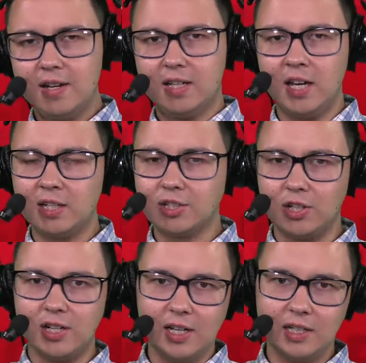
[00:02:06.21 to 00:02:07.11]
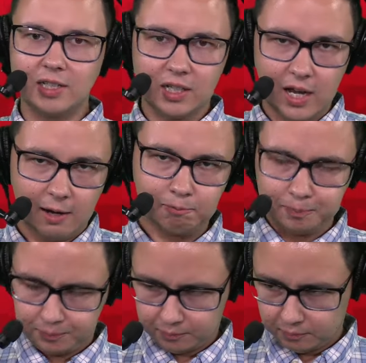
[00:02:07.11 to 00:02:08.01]
Kingsley needs time.
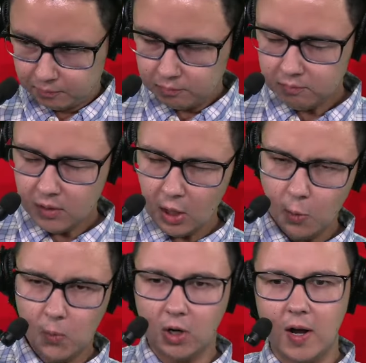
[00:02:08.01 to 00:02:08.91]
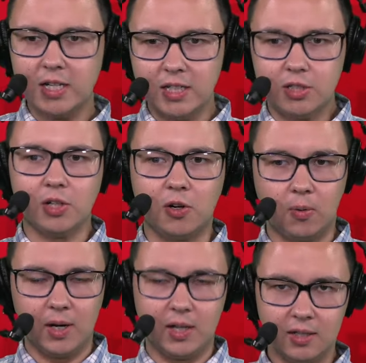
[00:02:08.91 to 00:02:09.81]
Where I
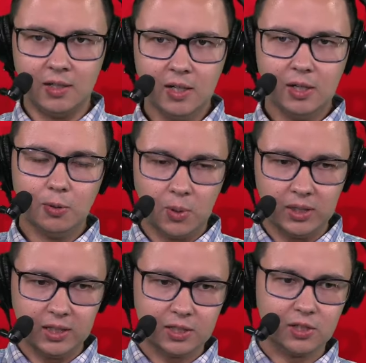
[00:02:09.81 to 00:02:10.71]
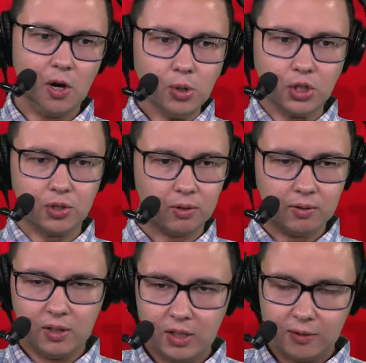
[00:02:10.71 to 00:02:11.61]
disagree with his notion
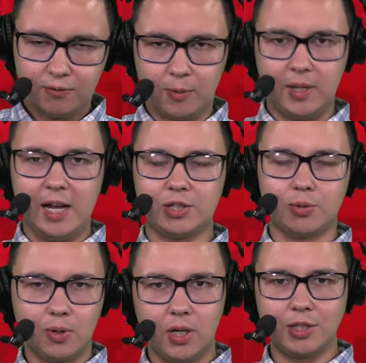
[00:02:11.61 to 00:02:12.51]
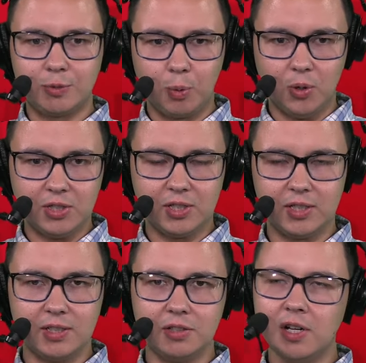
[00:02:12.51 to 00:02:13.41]
from Last Word on Sports
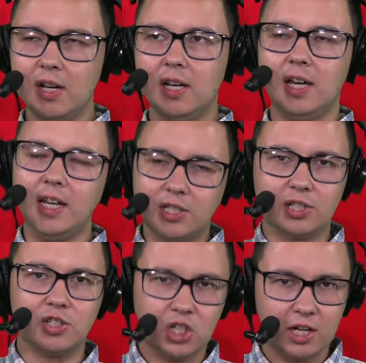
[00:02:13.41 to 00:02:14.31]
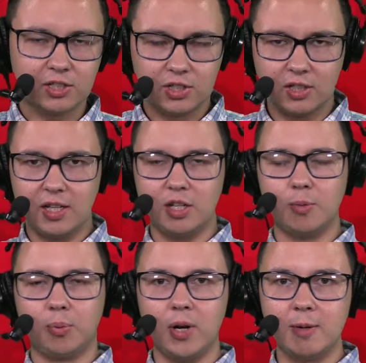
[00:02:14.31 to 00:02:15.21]
is he's suggesting that you
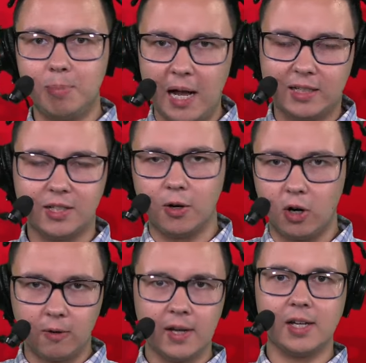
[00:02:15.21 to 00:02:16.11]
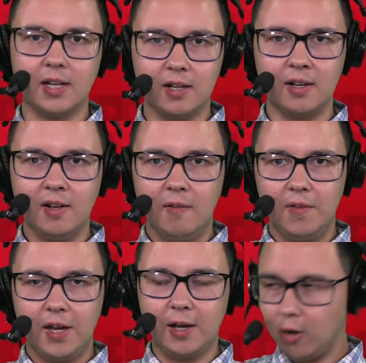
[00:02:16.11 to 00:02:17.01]
bring Bakhtiari in
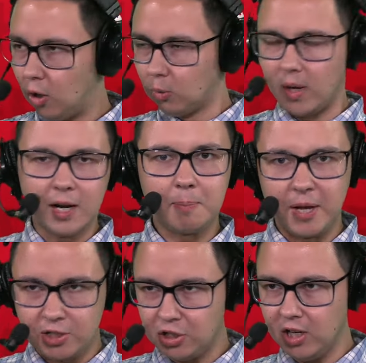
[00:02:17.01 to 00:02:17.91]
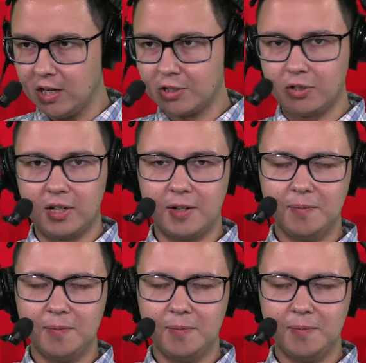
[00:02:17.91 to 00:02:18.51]
and already bench Kingsley.